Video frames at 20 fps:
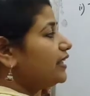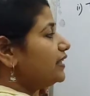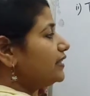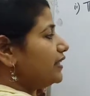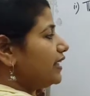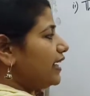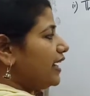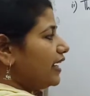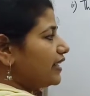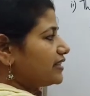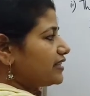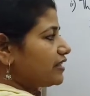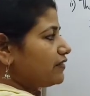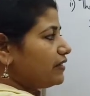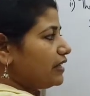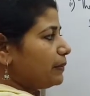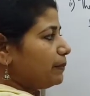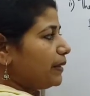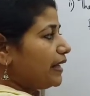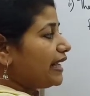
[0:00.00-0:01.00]
The larger
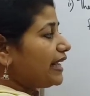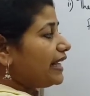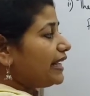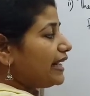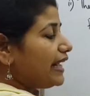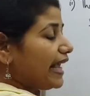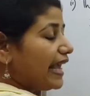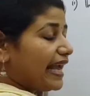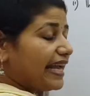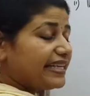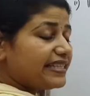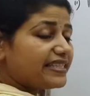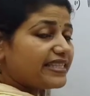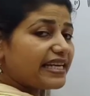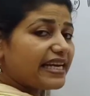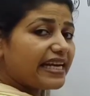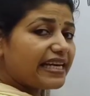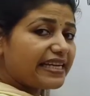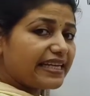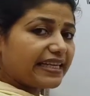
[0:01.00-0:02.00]
will be
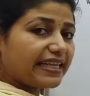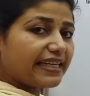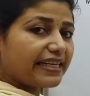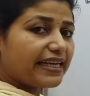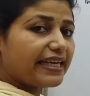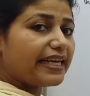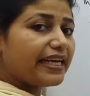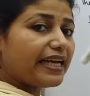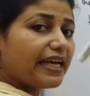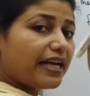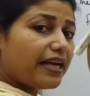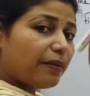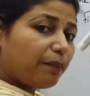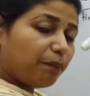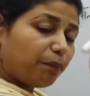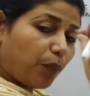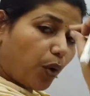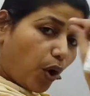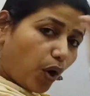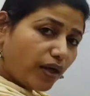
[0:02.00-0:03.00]
18 degree
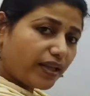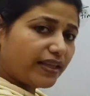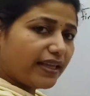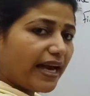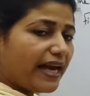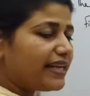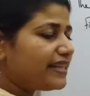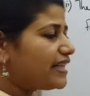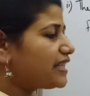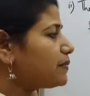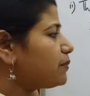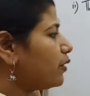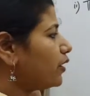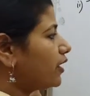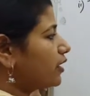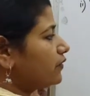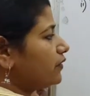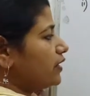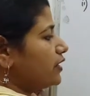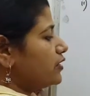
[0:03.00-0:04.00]
more than the
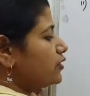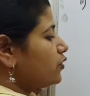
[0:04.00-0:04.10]
smaller one.